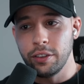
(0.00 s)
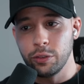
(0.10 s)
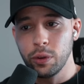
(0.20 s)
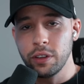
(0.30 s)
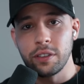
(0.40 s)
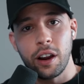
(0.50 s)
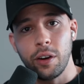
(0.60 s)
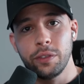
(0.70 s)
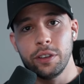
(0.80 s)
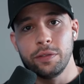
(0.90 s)
I just want to start
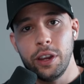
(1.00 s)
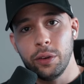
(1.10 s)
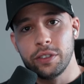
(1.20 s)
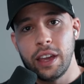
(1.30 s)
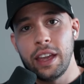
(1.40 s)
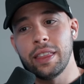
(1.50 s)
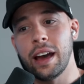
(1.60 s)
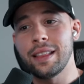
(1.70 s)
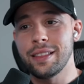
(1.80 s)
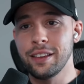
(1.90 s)
off this video saying
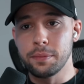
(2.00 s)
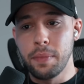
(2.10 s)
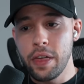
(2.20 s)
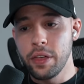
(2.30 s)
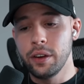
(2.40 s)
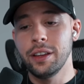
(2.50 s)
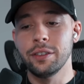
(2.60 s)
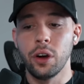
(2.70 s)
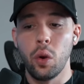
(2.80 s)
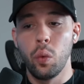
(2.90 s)
that this method
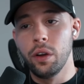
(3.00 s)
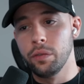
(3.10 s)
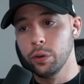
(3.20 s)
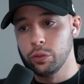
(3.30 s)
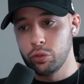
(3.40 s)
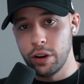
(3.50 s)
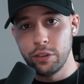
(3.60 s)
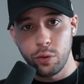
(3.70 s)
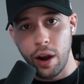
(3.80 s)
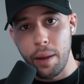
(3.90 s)
is not one of those
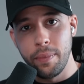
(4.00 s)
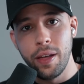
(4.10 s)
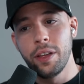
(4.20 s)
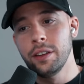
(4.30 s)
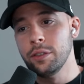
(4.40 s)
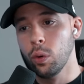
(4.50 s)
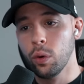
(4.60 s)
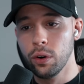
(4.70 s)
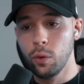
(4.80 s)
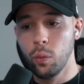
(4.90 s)
transcribe methods
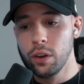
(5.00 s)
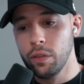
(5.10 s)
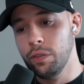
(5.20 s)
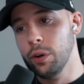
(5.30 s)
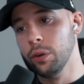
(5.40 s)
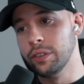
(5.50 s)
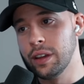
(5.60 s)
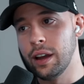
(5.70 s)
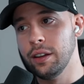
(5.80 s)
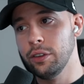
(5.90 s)
or one of those
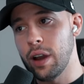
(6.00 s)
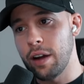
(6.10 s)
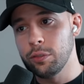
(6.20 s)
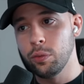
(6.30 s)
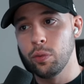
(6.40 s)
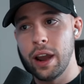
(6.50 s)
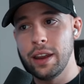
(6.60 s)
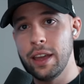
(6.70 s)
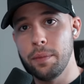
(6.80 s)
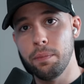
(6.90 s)
that you have to write
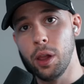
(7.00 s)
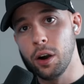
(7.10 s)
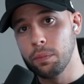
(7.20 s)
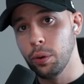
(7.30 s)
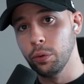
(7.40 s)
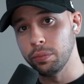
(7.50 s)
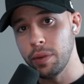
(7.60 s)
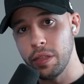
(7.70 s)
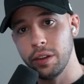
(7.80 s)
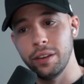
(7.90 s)
a blog post
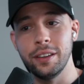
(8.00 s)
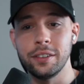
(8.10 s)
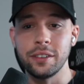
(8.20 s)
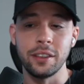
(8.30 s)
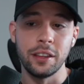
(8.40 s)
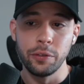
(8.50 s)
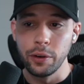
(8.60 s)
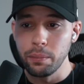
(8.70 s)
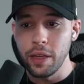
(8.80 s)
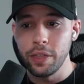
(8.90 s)
method. This is a
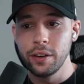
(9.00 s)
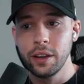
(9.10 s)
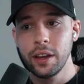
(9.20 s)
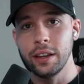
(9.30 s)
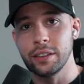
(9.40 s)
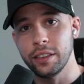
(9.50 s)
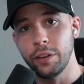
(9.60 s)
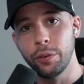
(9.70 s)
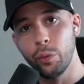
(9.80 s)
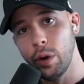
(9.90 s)
different method. It's a
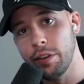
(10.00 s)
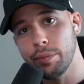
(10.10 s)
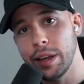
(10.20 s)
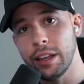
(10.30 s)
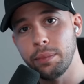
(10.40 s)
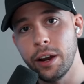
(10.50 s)
different way of making